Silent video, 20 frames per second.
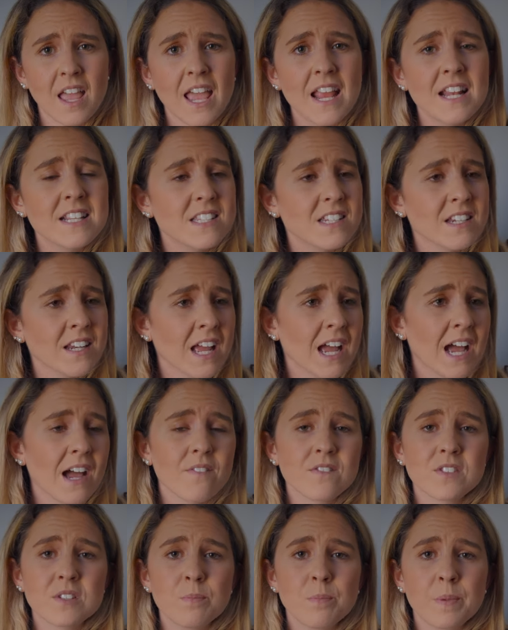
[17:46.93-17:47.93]
and didn't
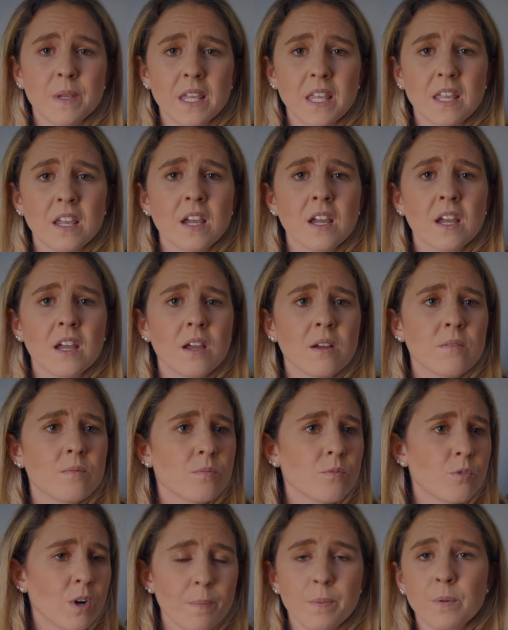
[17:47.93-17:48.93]
have to be
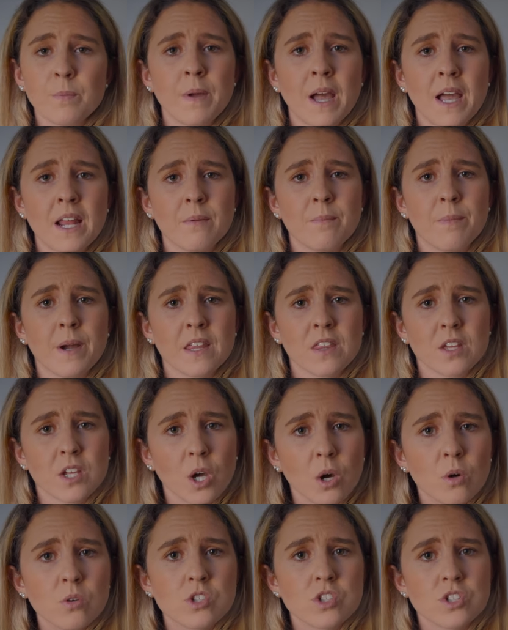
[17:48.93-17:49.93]
reprimanded by the
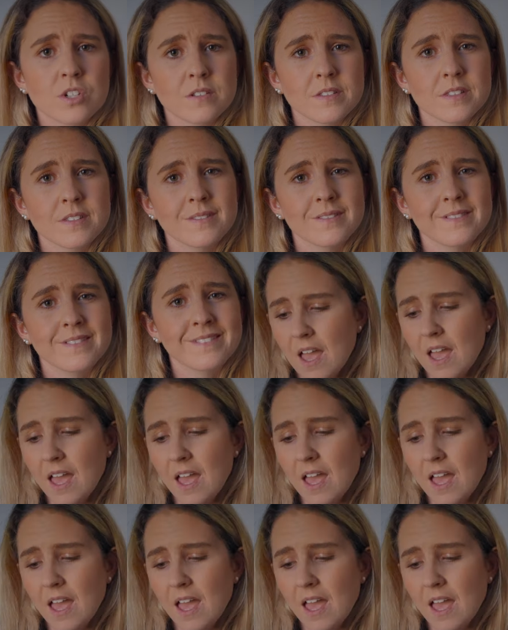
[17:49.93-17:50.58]
coaches.